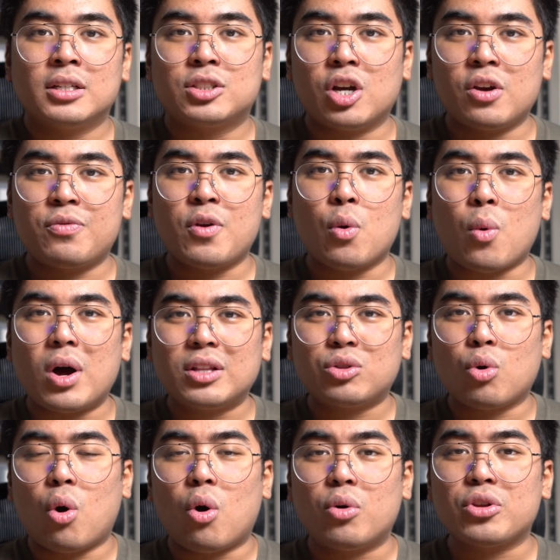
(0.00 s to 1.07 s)
So if you want
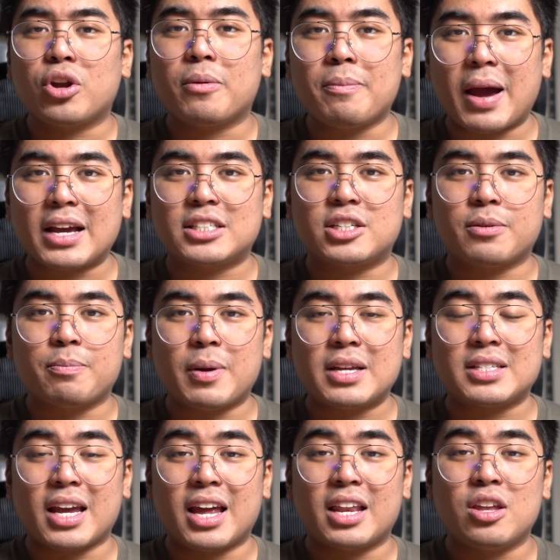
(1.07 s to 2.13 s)
to own your
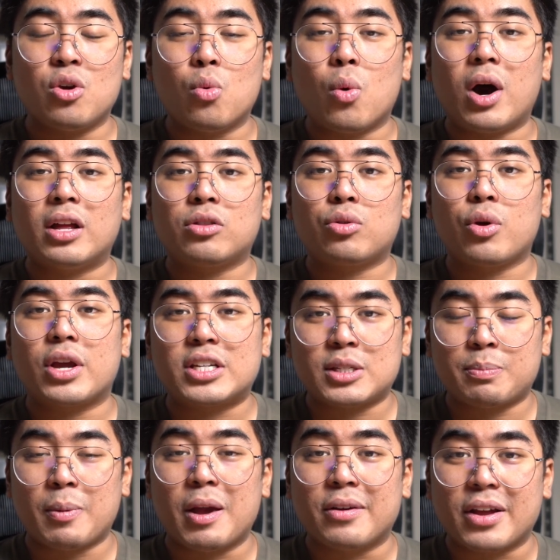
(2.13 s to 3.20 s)
masterpiece and you want to
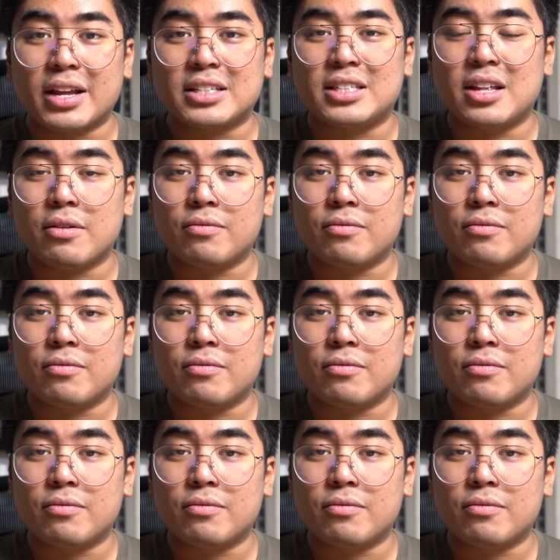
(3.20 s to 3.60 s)
experience the